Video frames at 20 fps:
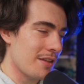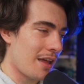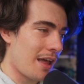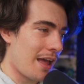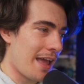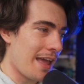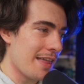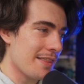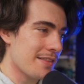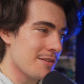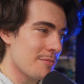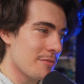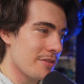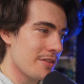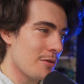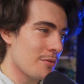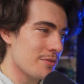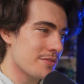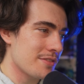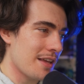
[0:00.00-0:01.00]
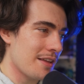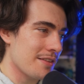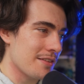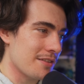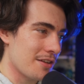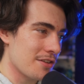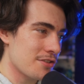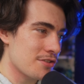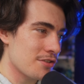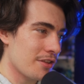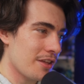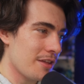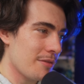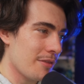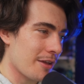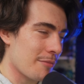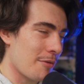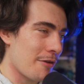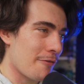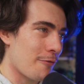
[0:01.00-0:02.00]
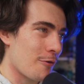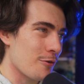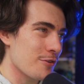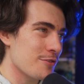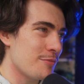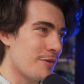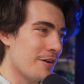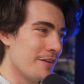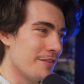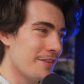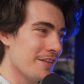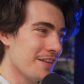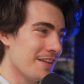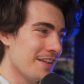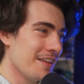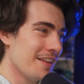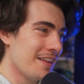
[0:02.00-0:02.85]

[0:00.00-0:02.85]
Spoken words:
I had some of those sales initially, like my first month,